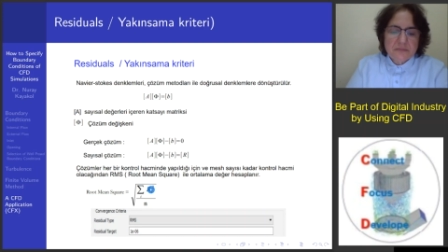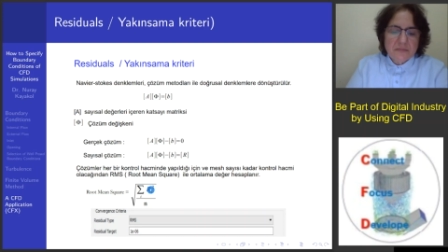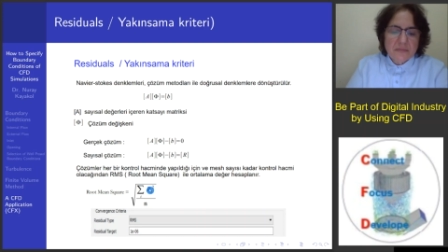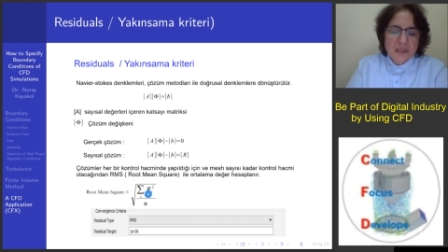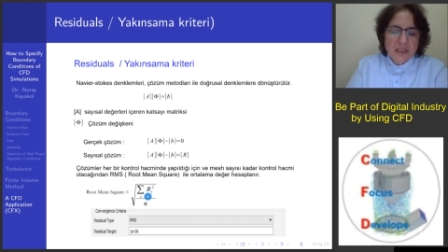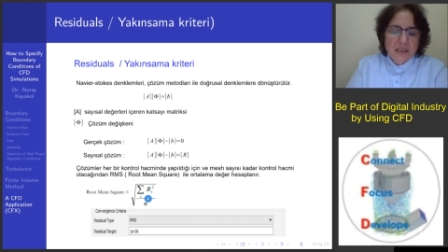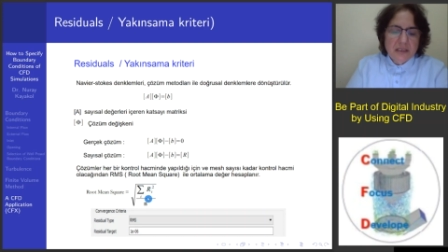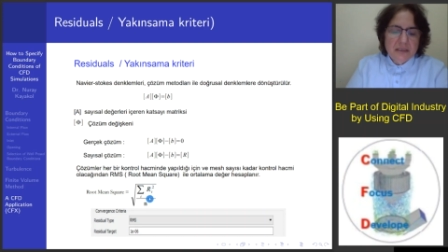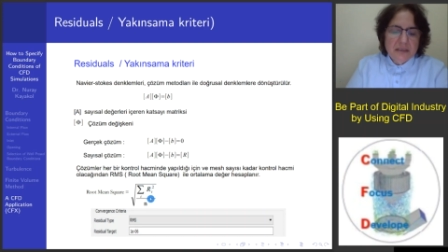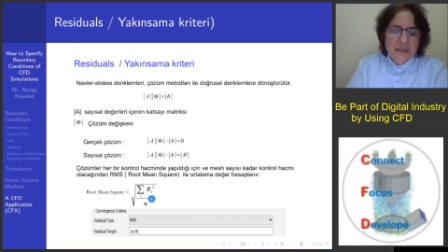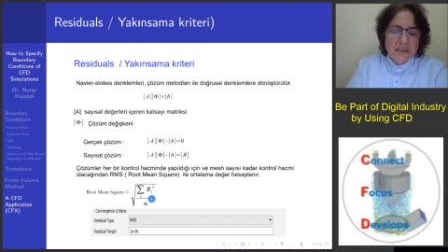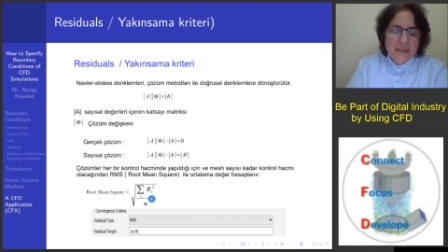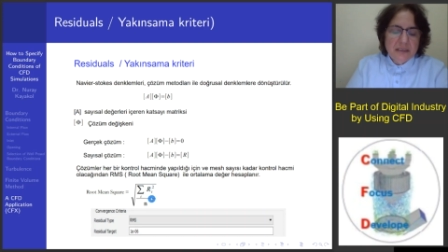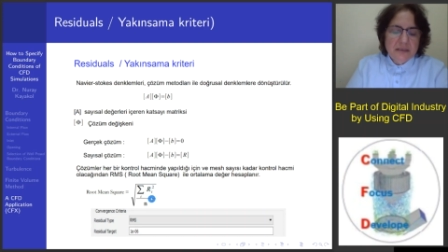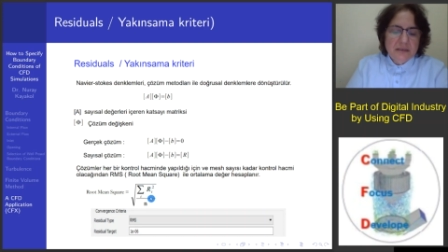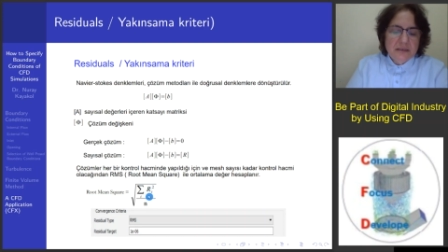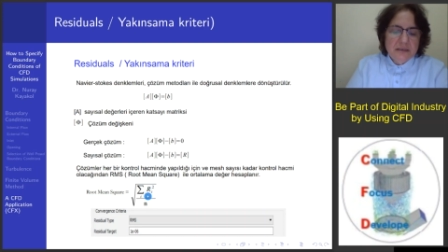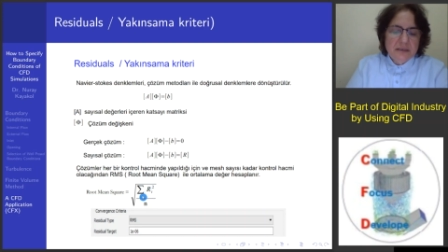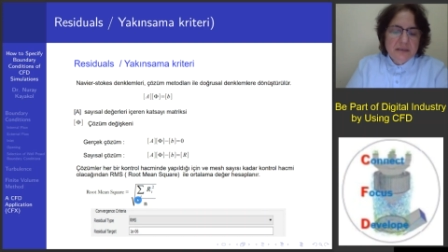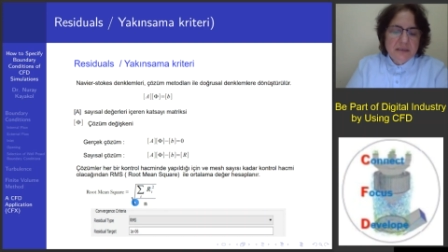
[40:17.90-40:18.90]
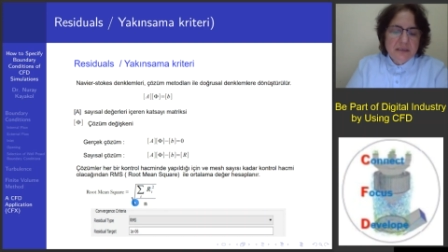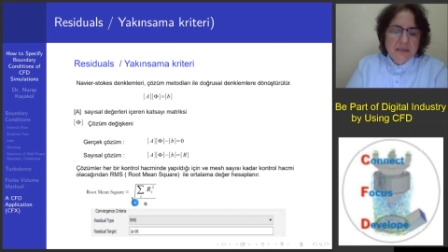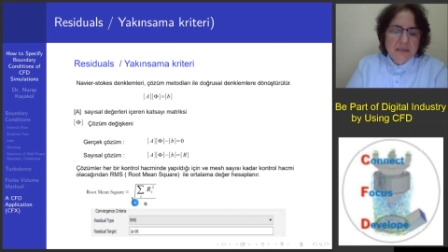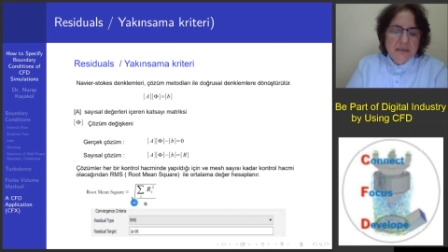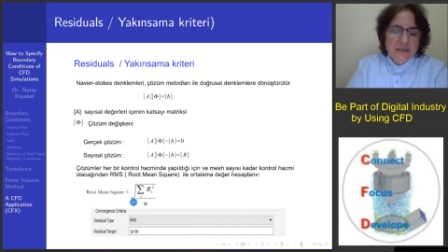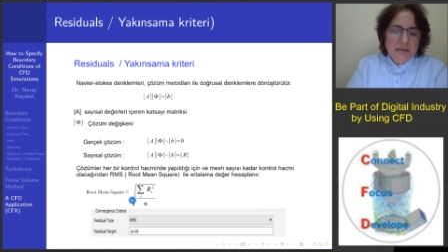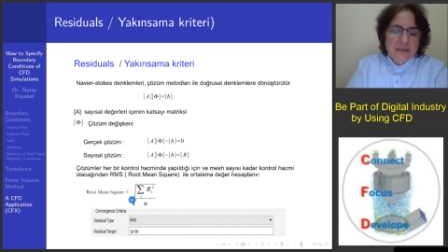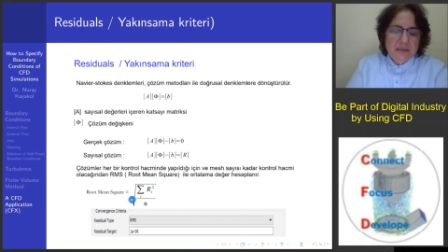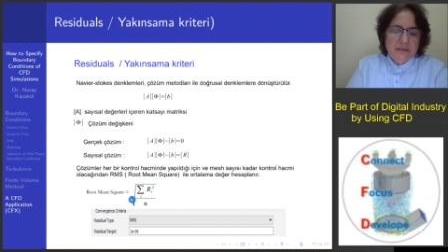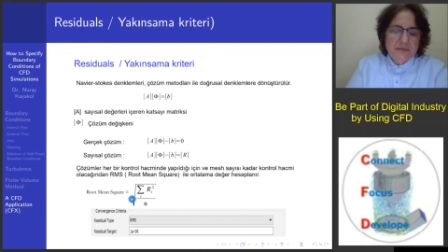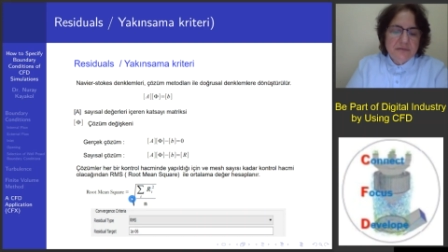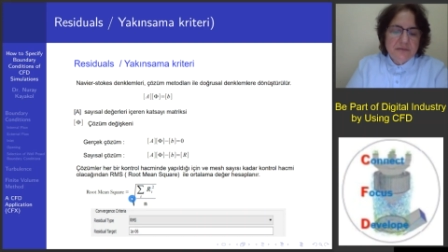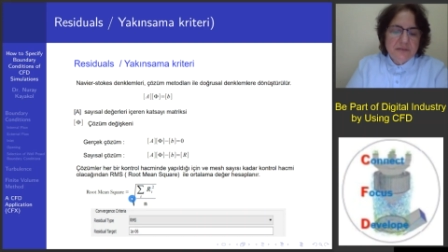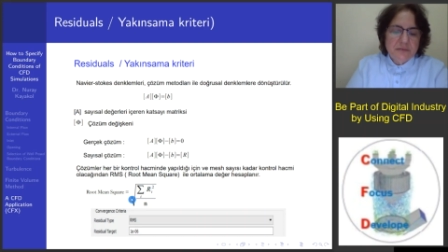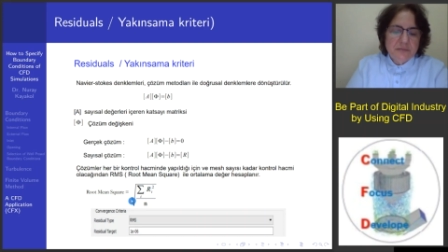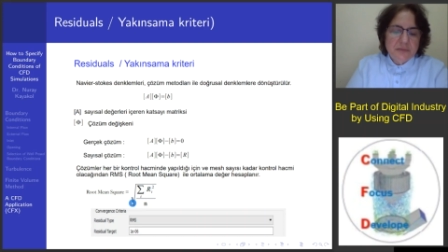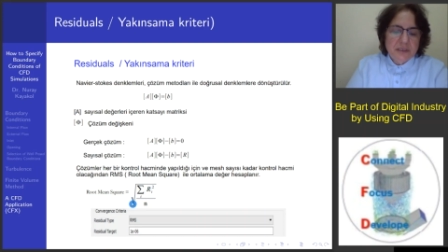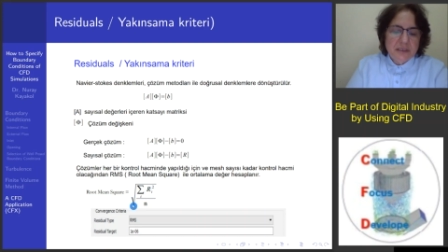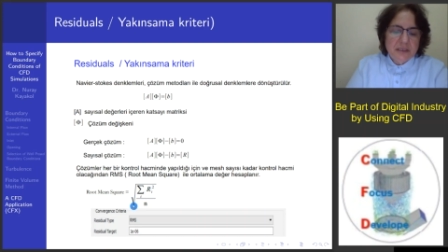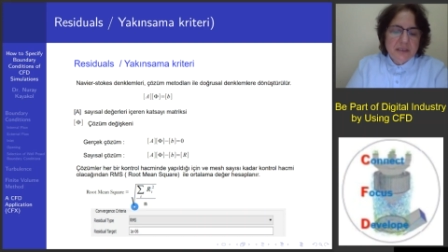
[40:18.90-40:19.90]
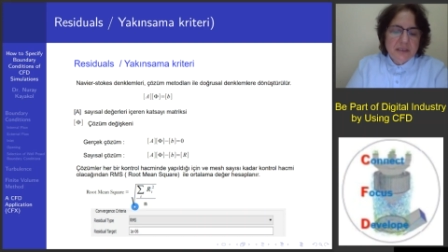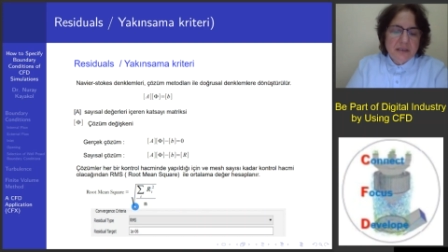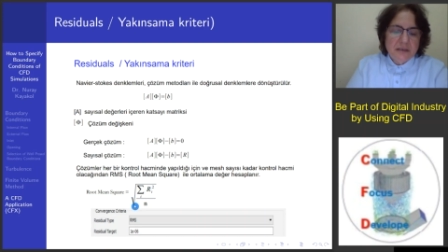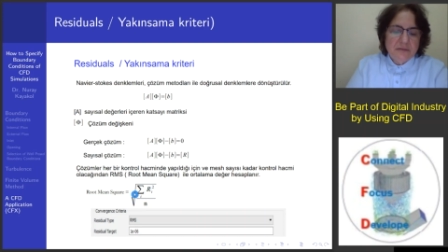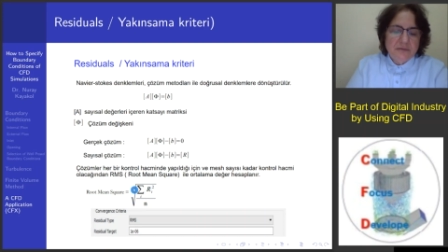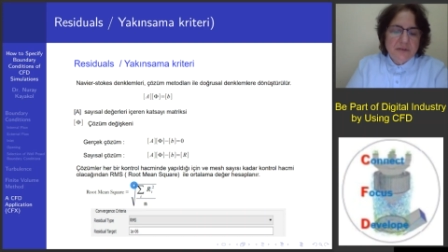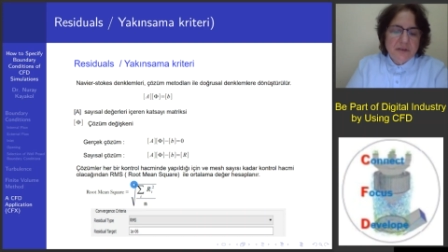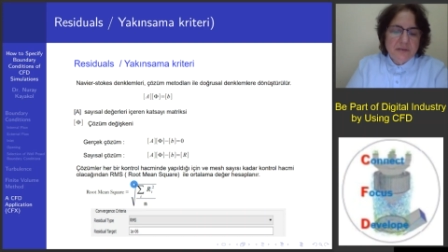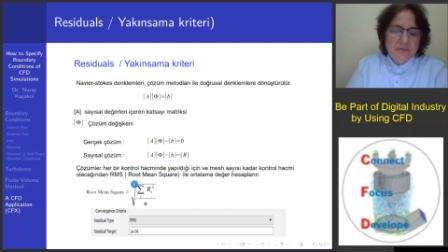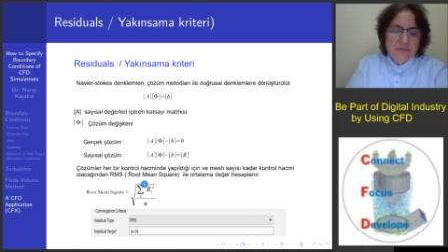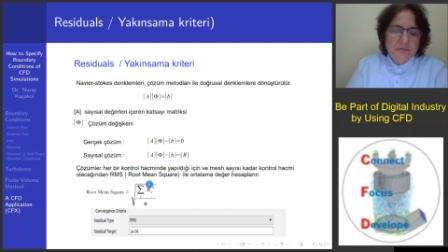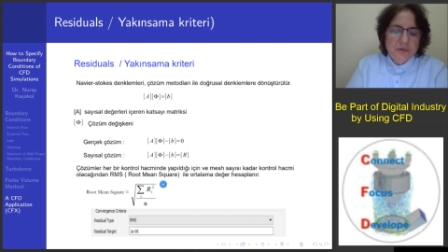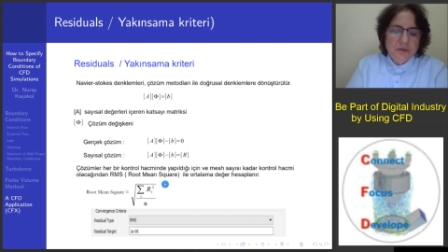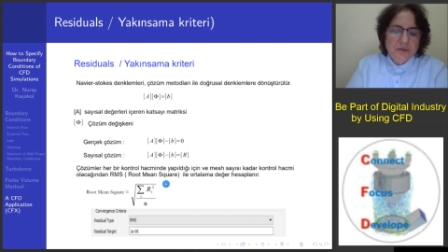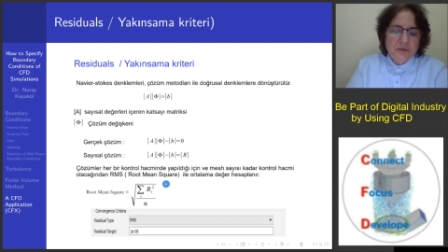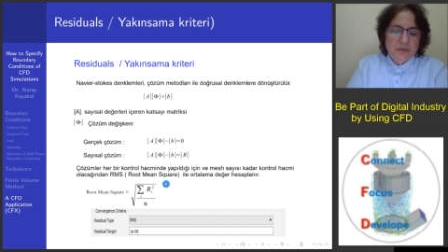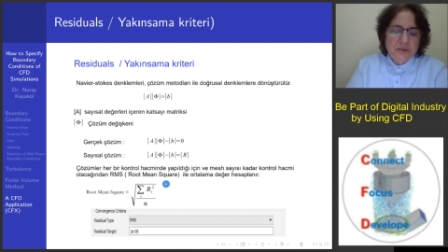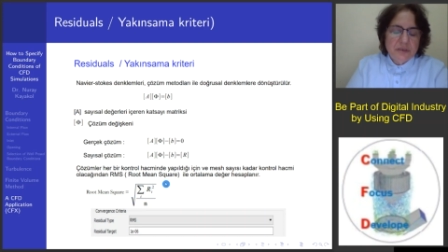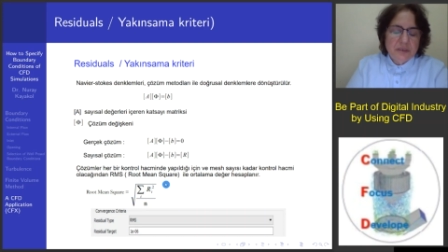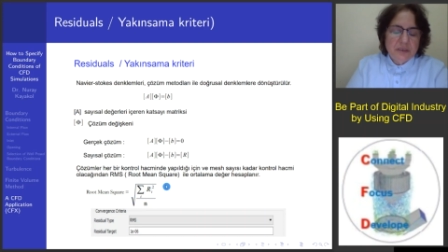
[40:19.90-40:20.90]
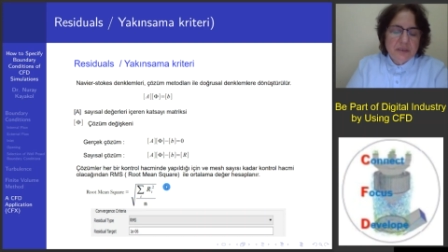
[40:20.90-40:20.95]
and then it will be again one more